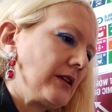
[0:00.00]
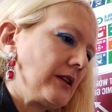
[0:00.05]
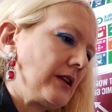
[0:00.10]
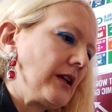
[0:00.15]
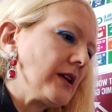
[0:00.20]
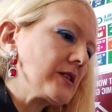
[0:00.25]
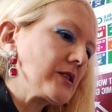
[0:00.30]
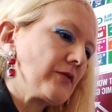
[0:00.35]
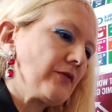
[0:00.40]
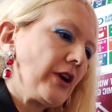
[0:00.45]

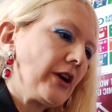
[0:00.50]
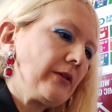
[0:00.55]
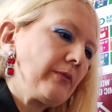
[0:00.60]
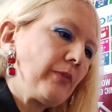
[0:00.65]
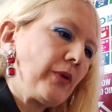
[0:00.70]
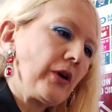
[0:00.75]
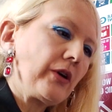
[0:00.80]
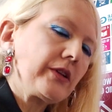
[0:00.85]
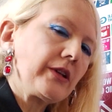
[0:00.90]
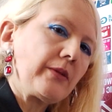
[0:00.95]
It's a very
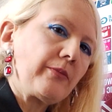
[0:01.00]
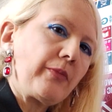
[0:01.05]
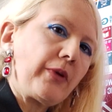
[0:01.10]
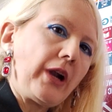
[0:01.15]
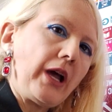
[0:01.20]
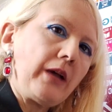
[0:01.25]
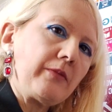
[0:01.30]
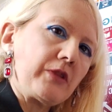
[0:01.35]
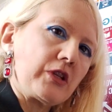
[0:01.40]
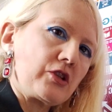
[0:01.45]
important
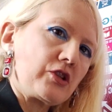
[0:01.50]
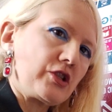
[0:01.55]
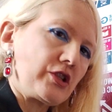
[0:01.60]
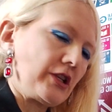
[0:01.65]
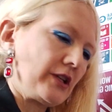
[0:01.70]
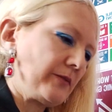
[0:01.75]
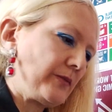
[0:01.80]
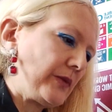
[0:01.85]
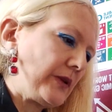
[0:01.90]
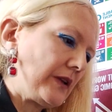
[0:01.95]

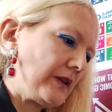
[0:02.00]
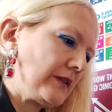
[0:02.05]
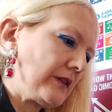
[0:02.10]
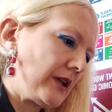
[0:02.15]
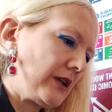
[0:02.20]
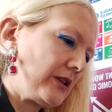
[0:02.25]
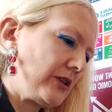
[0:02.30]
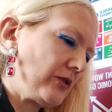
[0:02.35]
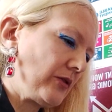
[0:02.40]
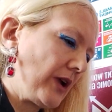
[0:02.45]
premiership in
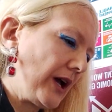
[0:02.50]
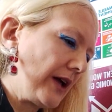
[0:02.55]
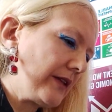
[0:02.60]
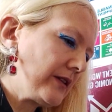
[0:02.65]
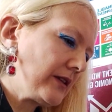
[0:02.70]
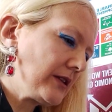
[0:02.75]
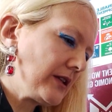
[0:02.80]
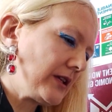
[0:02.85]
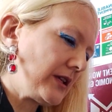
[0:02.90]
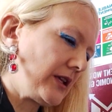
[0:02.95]
the
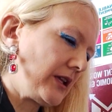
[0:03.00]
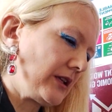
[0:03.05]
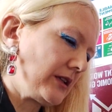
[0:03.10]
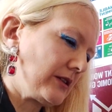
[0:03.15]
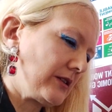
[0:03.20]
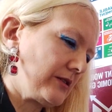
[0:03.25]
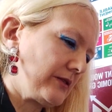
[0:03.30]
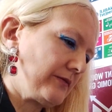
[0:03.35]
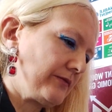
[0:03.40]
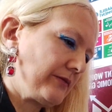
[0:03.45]
United
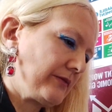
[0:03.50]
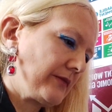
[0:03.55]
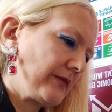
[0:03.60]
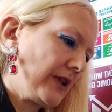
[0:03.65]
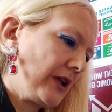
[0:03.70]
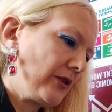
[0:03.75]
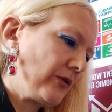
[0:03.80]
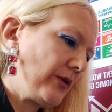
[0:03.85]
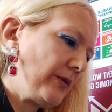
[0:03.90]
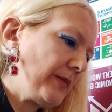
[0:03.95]
Kingdom,
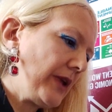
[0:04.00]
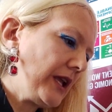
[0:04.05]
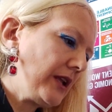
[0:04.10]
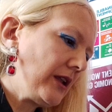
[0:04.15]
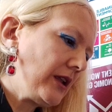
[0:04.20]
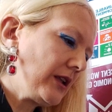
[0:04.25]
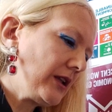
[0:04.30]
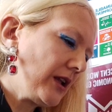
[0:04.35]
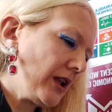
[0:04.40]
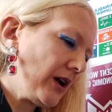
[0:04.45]

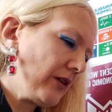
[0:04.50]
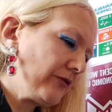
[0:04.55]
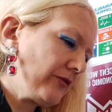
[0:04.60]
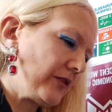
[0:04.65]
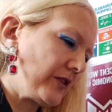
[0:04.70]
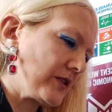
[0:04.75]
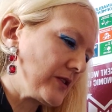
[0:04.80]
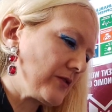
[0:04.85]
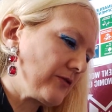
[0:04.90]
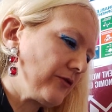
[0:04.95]
remaining in
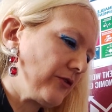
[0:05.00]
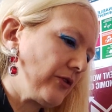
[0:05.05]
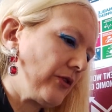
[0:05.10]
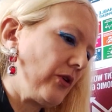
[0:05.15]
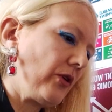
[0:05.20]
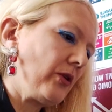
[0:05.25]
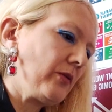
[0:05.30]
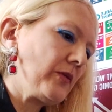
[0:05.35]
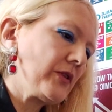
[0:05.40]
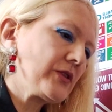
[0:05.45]
office for
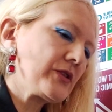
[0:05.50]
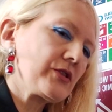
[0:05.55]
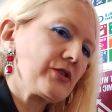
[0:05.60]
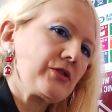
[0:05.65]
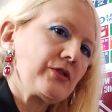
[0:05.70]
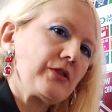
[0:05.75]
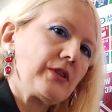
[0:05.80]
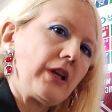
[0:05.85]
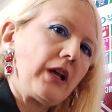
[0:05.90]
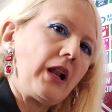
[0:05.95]
almost
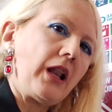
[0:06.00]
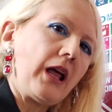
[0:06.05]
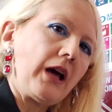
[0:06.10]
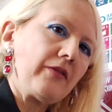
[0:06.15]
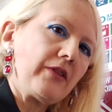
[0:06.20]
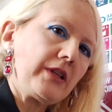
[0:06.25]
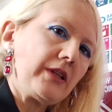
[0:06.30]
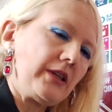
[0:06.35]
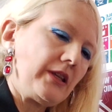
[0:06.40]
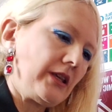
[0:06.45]

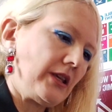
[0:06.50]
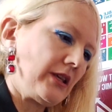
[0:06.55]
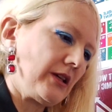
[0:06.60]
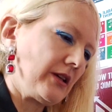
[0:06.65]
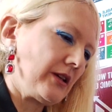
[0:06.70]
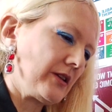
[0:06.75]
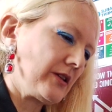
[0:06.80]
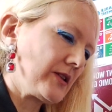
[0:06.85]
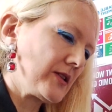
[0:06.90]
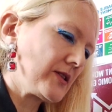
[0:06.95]
11
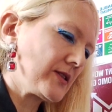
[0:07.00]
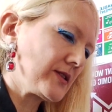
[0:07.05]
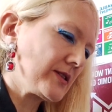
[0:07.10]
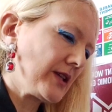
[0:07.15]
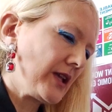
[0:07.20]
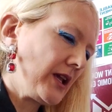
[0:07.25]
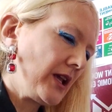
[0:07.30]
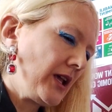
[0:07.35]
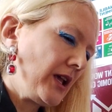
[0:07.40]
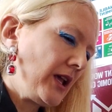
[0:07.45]
years.
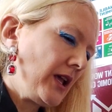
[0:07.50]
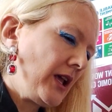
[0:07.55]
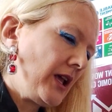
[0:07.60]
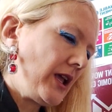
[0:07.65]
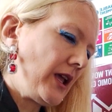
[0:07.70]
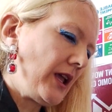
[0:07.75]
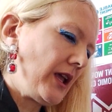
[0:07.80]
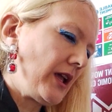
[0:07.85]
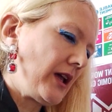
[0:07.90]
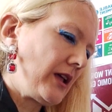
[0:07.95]

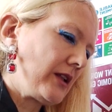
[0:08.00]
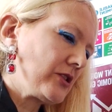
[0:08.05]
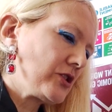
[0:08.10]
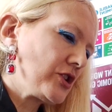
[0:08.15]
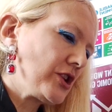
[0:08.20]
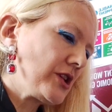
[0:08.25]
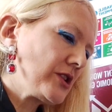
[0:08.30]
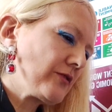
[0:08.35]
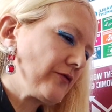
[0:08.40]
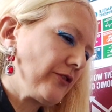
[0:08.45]
And
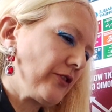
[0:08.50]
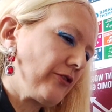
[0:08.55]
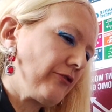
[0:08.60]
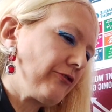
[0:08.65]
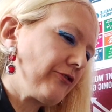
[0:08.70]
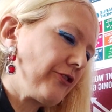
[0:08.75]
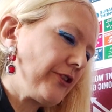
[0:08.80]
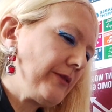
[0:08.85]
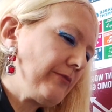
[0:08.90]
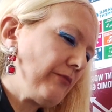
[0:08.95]
she's for
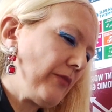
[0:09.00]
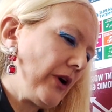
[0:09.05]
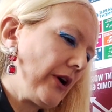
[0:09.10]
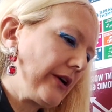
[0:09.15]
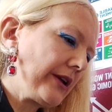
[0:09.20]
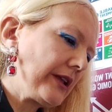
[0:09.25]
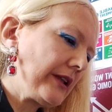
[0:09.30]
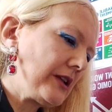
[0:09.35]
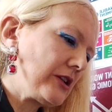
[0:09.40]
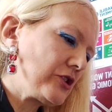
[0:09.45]
free
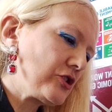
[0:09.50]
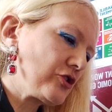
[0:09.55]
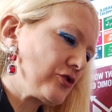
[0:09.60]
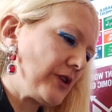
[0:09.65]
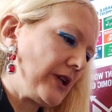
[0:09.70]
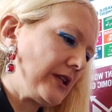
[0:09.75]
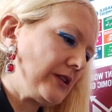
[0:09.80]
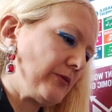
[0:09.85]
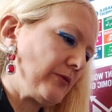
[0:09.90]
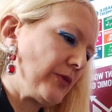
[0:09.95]
market and
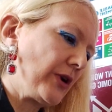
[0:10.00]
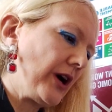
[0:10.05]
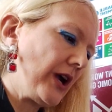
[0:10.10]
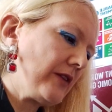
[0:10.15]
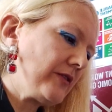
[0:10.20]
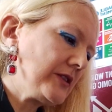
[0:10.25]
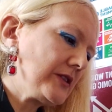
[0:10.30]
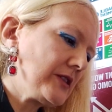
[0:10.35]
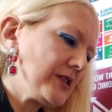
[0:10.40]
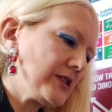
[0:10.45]
trade and
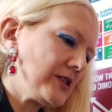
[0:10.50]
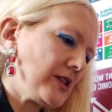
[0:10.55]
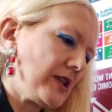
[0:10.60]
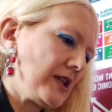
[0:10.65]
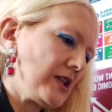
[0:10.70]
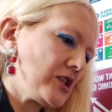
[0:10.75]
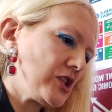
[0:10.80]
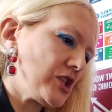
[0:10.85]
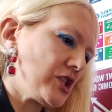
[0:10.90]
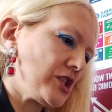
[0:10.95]

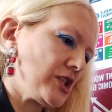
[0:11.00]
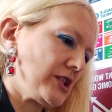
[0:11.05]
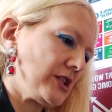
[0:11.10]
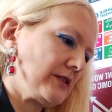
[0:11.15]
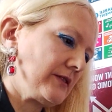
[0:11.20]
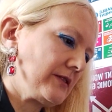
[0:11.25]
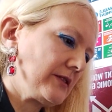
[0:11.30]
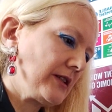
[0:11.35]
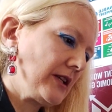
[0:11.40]
privatization.